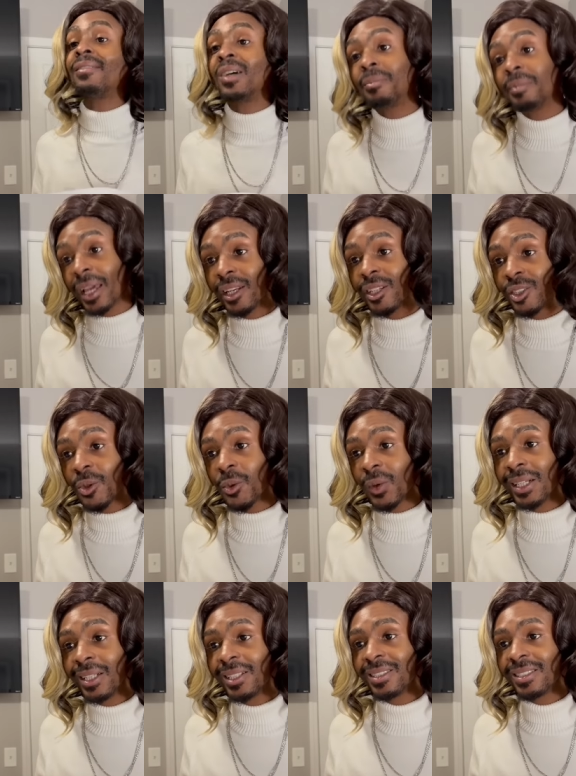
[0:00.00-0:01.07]
updated your
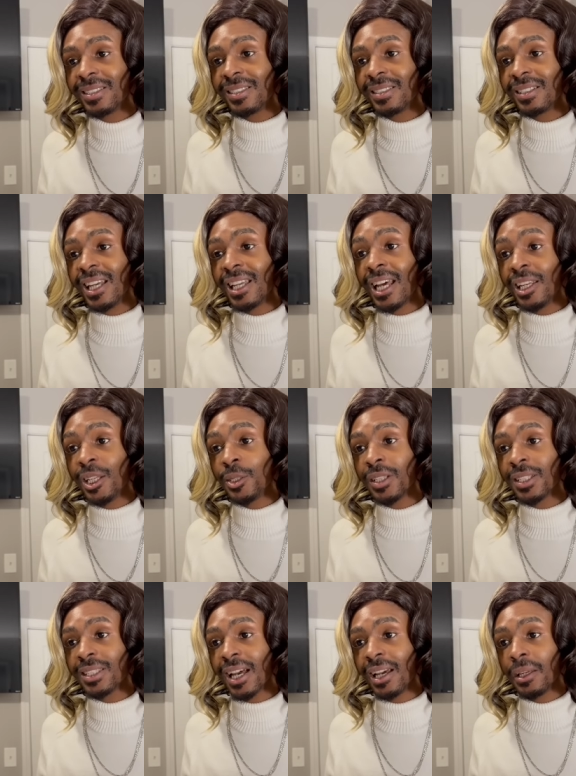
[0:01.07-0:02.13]
will, and I need you to
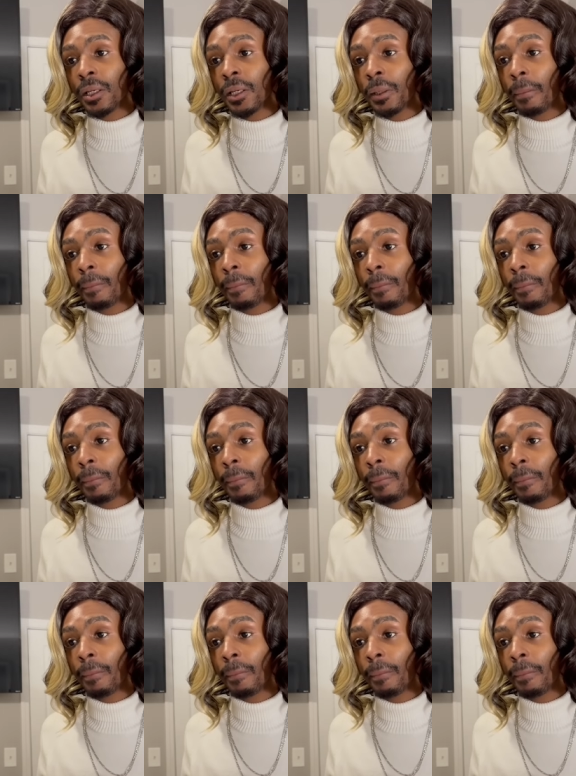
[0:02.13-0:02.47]
sign it.